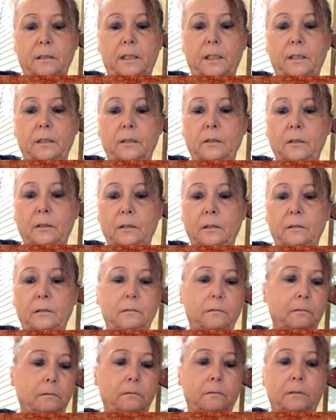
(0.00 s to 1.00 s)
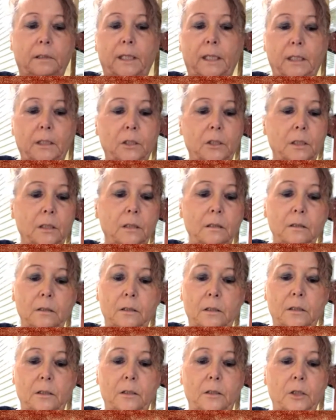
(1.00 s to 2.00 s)
in your kitchen.
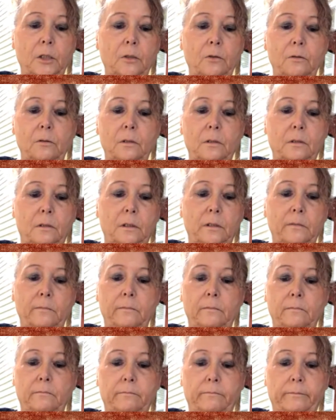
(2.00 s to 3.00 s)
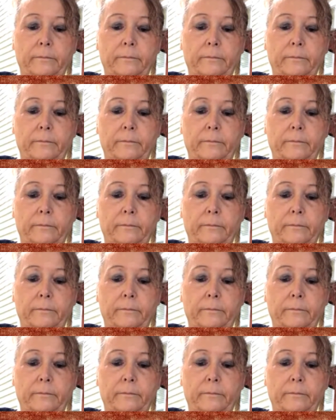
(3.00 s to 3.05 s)
Just use some